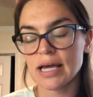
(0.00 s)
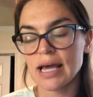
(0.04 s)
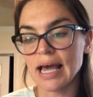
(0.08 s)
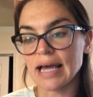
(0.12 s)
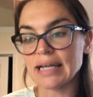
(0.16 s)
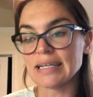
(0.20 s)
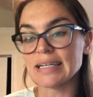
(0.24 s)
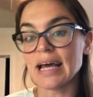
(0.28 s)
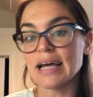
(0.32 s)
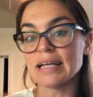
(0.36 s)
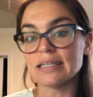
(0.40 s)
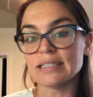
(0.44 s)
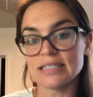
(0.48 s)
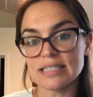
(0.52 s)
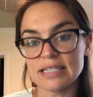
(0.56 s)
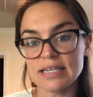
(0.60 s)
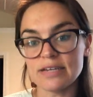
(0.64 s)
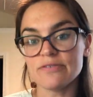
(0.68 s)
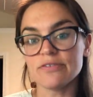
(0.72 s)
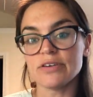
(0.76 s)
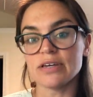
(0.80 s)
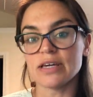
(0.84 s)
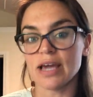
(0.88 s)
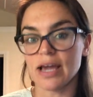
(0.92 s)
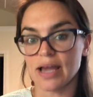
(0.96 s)
and
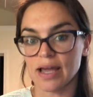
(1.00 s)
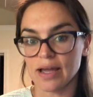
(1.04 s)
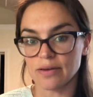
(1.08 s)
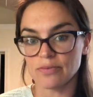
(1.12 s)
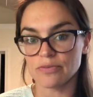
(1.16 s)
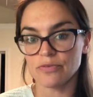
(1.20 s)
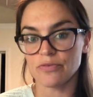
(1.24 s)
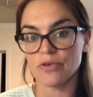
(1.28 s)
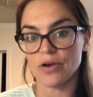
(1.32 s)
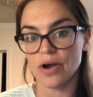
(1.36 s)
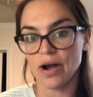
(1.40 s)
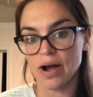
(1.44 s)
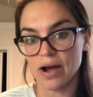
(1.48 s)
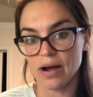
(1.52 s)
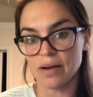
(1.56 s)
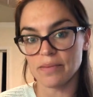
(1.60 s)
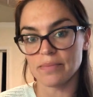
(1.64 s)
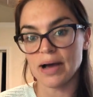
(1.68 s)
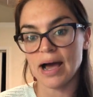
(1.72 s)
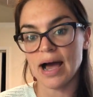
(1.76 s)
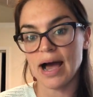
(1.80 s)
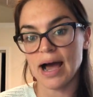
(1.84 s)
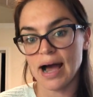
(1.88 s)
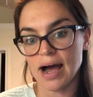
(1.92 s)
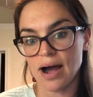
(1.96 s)
deviate from
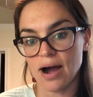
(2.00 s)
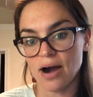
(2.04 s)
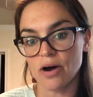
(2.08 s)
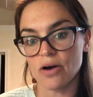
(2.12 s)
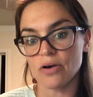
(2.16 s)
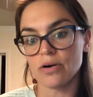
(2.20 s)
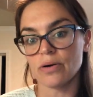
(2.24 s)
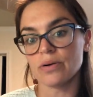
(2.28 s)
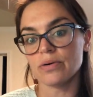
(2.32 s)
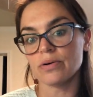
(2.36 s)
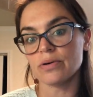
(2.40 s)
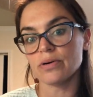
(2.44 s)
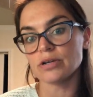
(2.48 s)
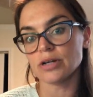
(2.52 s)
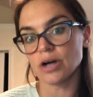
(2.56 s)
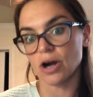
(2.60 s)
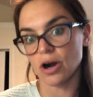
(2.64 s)
how